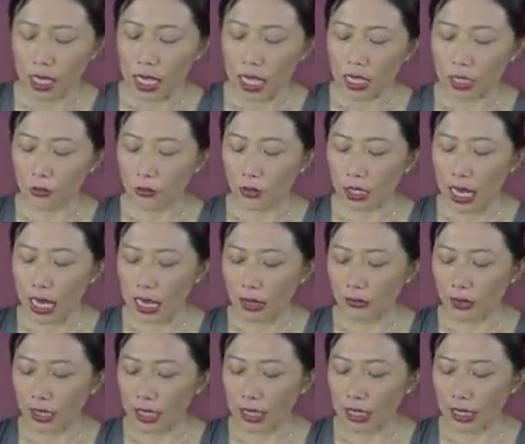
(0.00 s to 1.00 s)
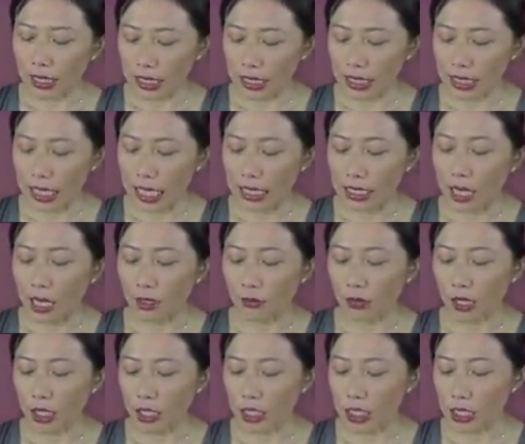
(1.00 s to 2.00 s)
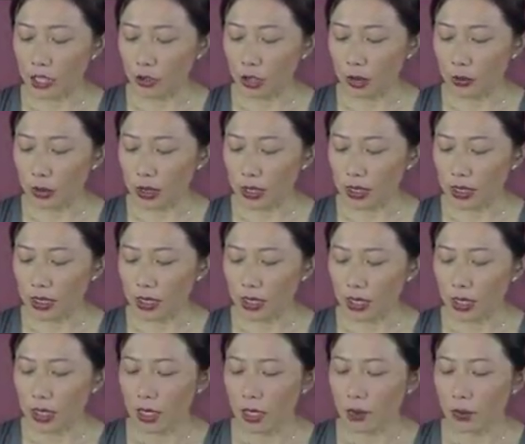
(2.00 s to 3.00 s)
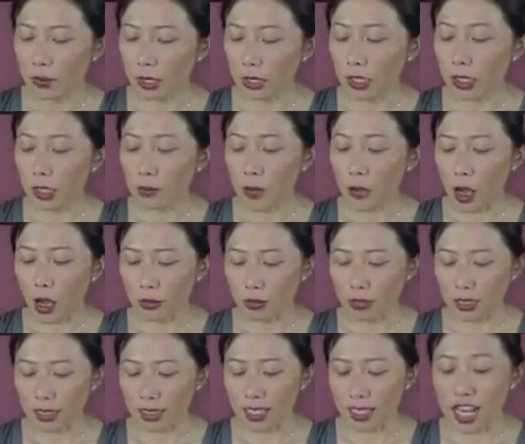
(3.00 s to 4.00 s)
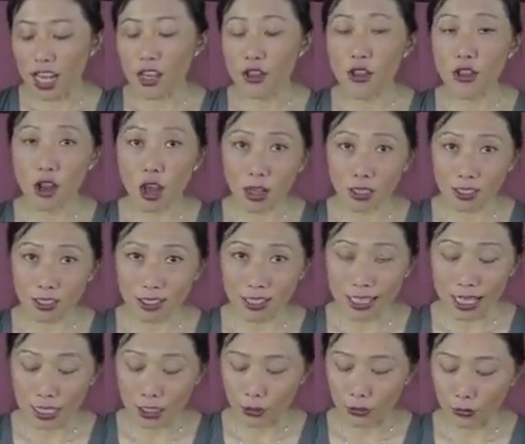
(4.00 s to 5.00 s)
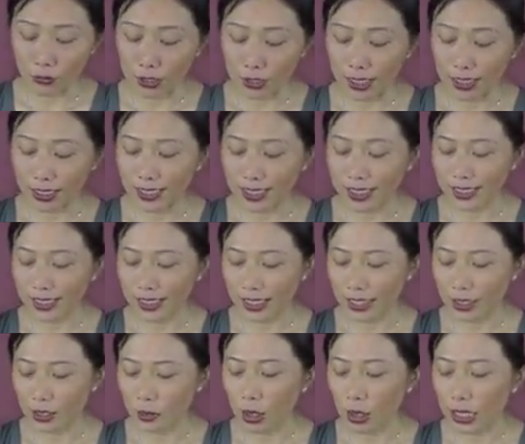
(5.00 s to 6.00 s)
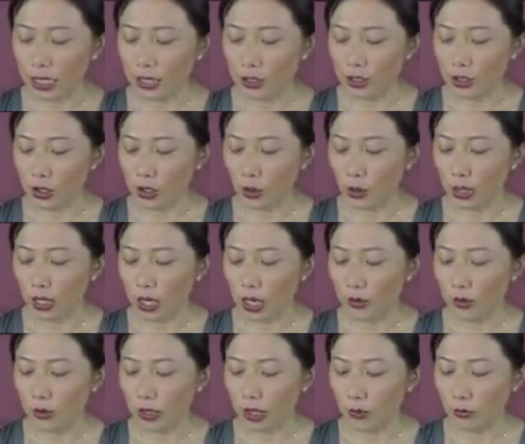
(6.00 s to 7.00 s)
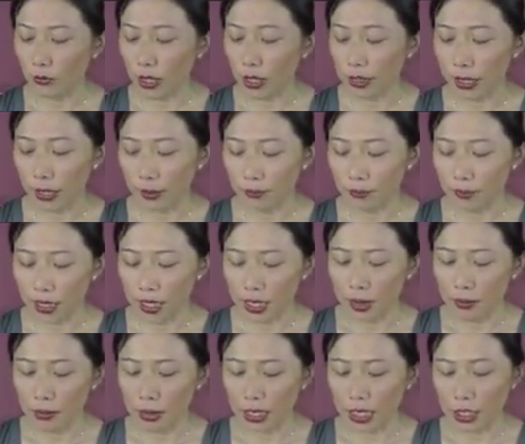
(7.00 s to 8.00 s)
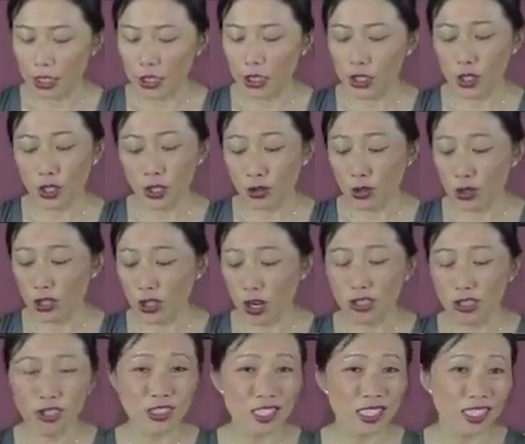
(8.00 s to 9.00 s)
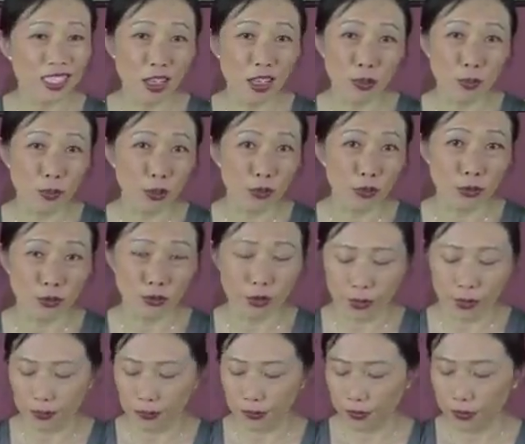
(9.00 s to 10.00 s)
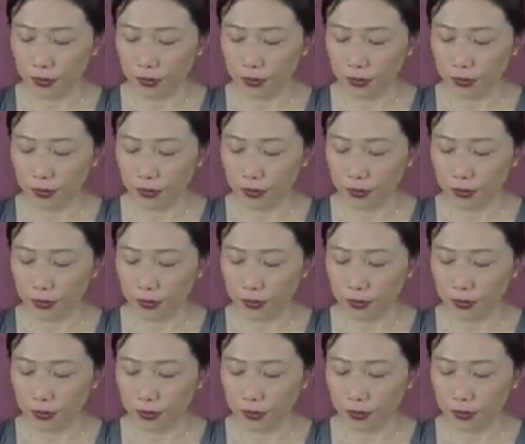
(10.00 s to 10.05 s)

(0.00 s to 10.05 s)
As for having LYT and IVIG treatments, Miriam opted not to tell her fertility clinic while undergoing IVF with them because she knew her doctor did not approve of them.